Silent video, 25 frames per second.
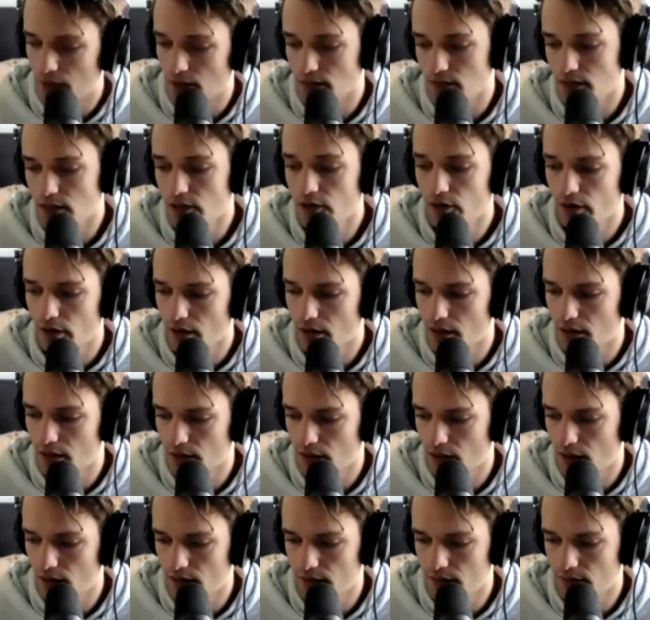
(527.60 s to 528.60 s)
lyric
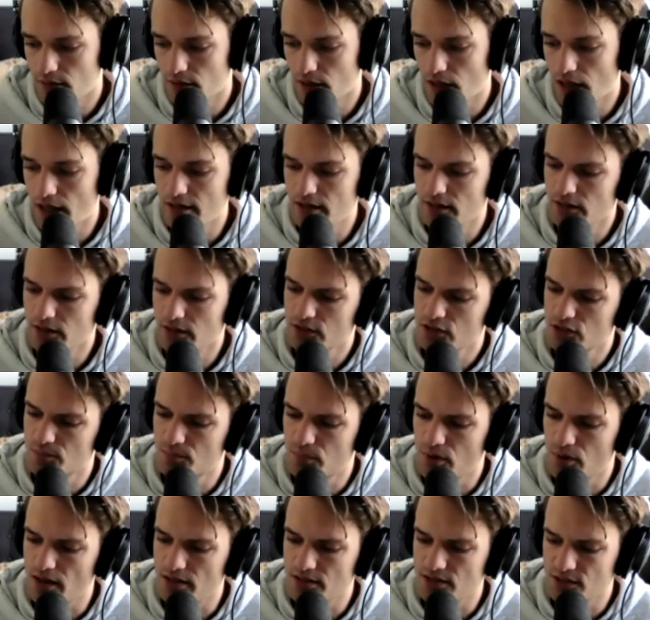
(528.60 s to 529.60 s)
and
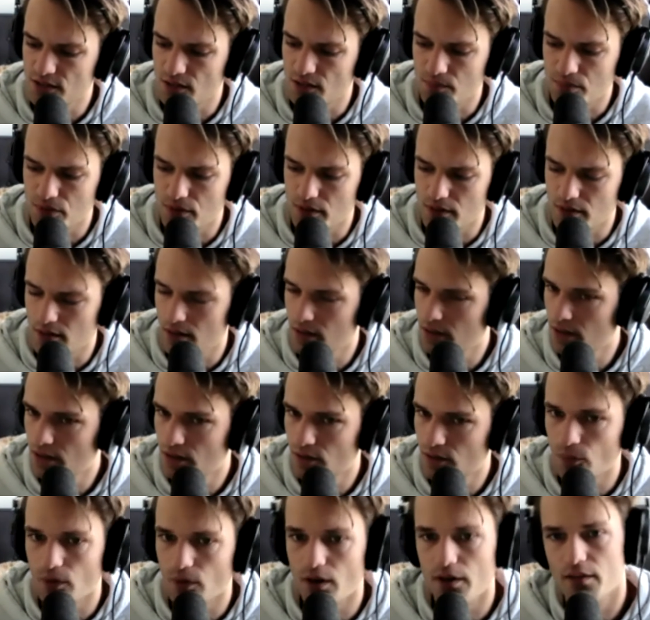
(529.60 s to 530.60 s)
express something that
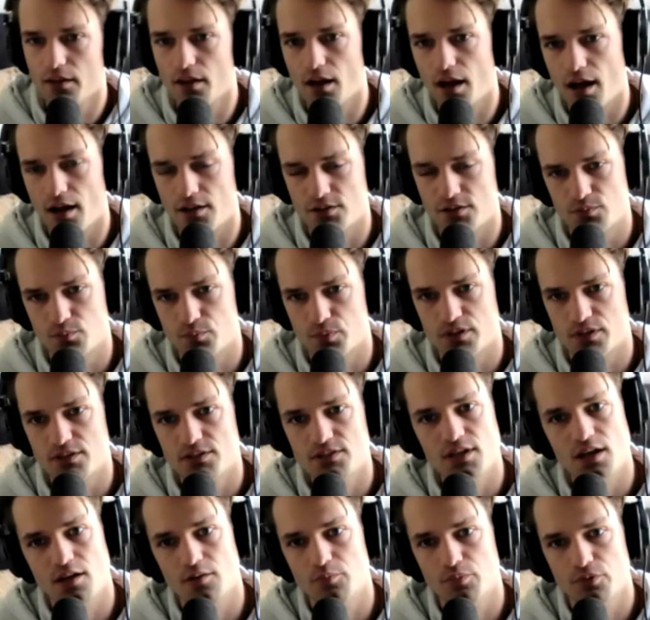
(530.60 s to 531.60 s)
in a way that hasn't been
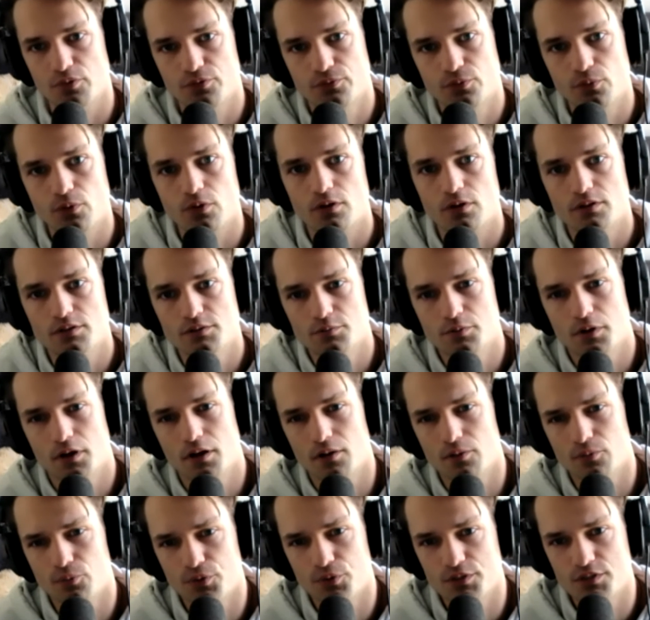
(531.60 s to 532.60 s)
said before as
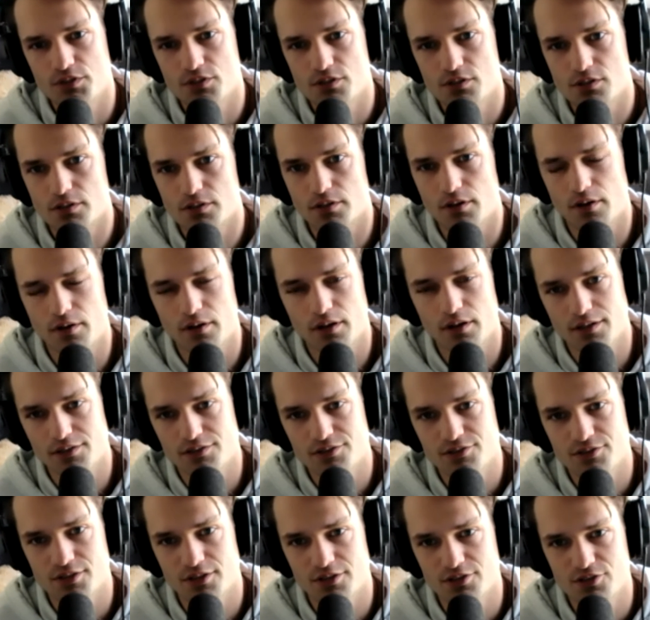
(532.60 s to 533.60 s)
well, which
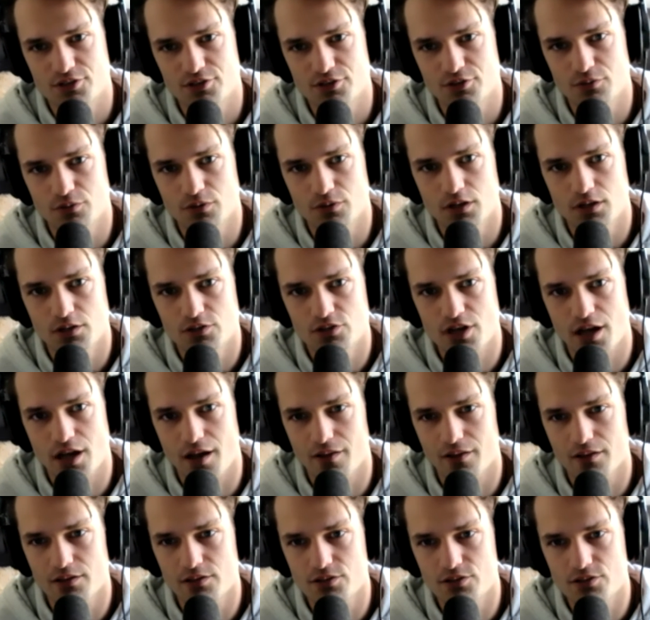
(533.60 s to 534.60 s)
it's such a unique
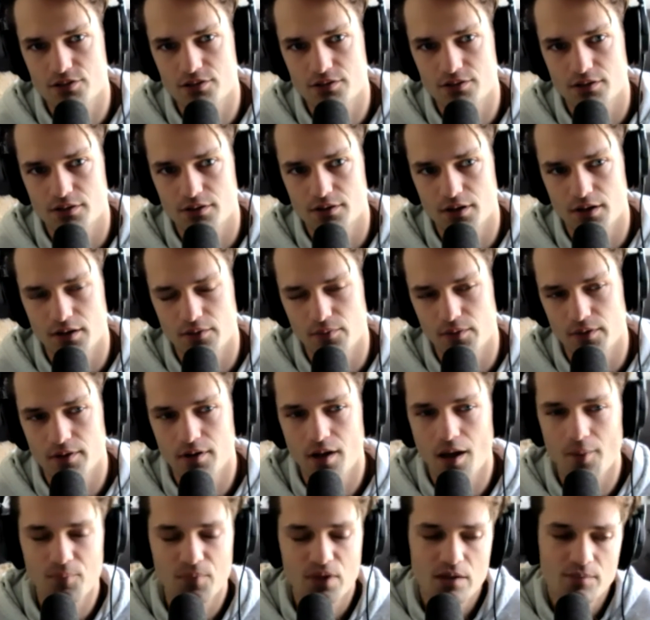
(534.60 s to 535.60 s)
challenge that
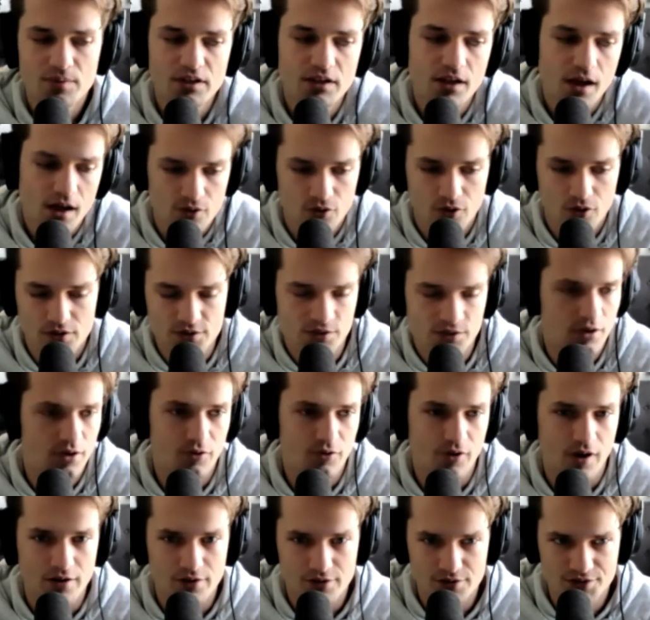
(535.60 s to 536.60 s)
maybe not all
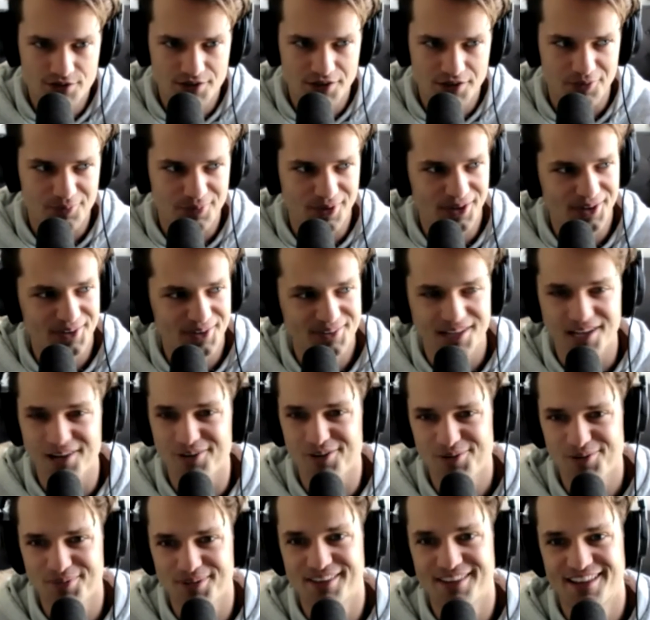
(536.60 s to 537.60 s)
songwriters think about it that way,
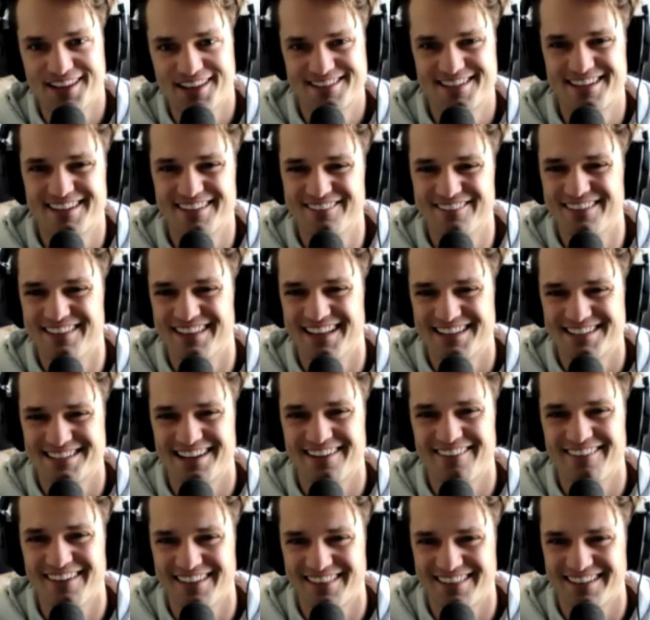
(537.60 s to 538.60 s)
but that's how
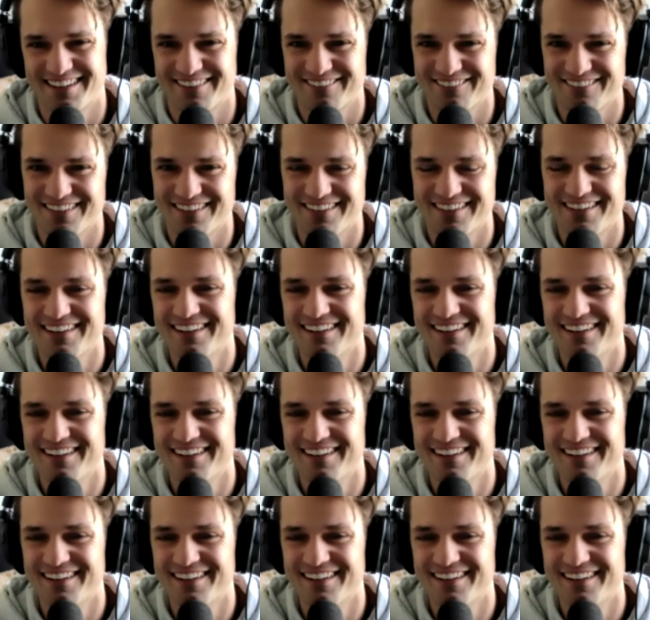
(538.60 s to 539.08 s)
I think about it.